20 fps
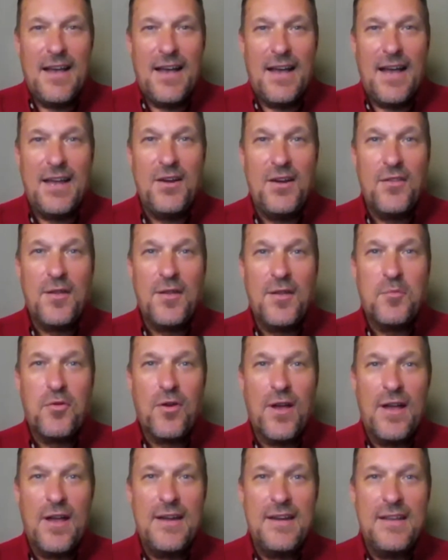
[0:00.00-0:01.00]
I know that
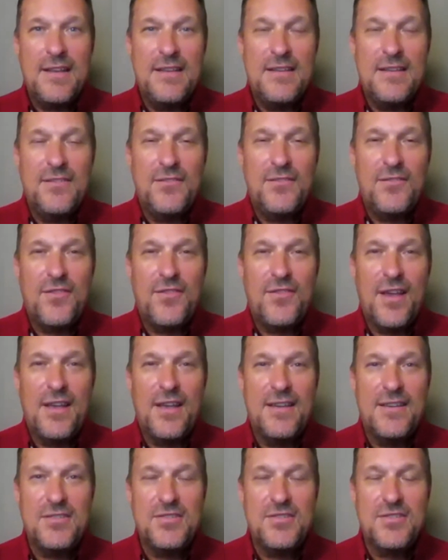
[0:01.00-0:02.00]
Pride is,
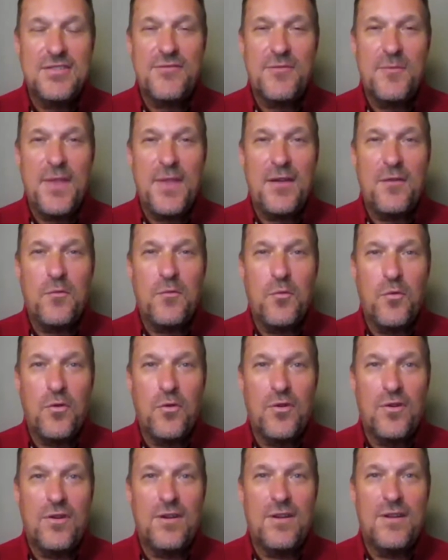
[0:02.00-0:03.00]
just from that
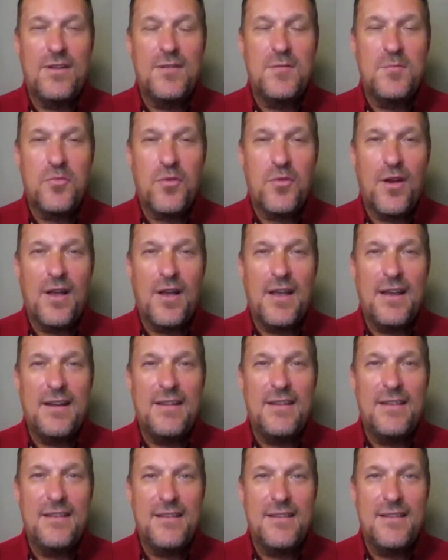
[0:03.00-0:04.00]
word Pride,
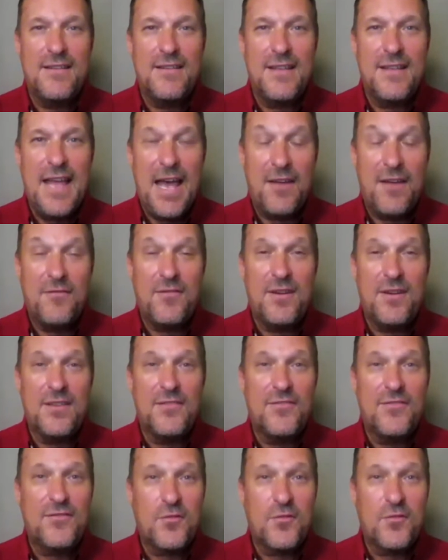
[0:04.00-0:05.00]

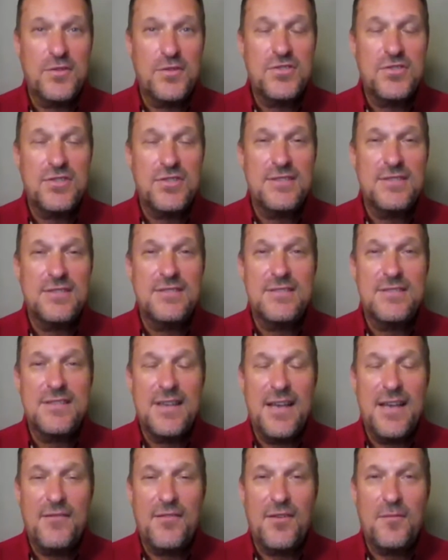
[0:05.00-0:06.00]
Adventist Christians
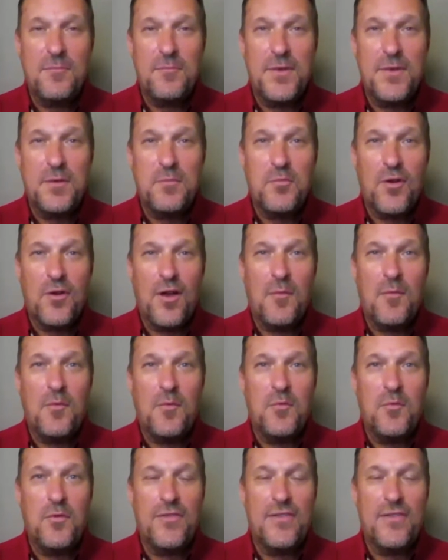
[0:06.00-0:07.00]
have a big problem
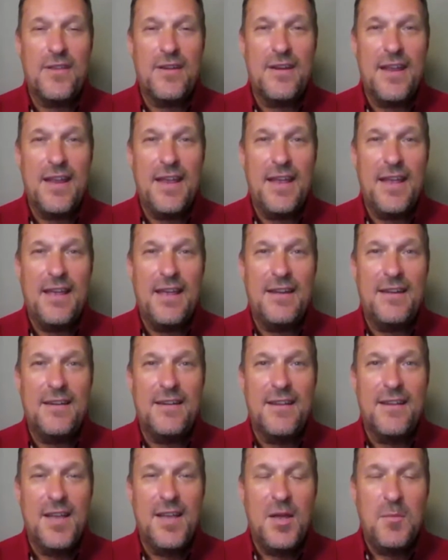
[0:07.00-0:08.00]
with it, and
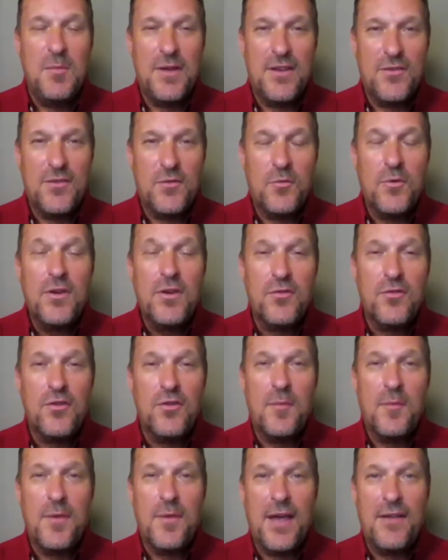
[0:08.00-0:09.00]
because we grew
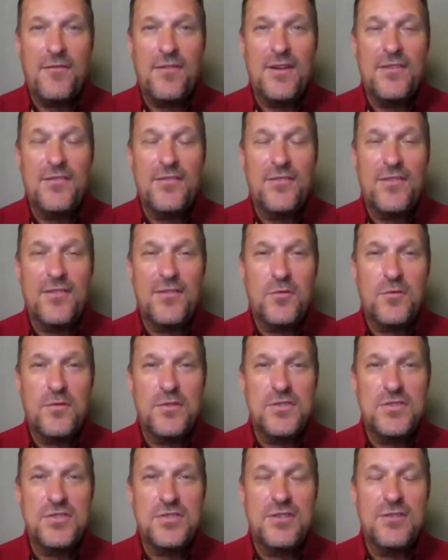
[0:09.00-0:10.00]
up Adventist and
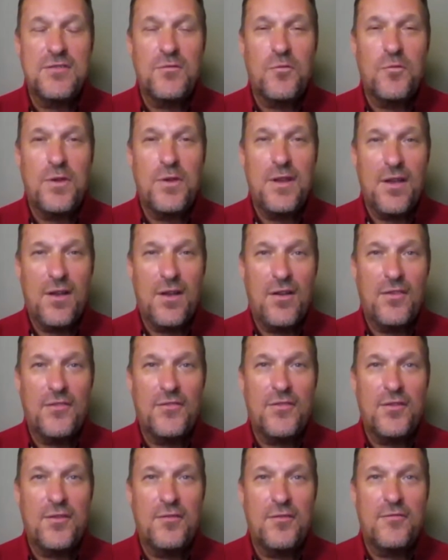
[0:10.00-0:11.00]
Christian, we
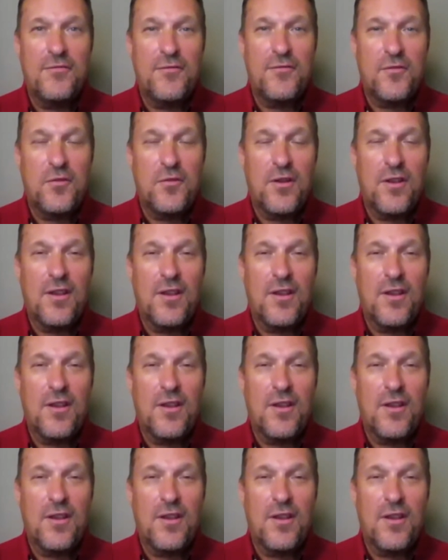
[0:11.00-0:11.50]
also for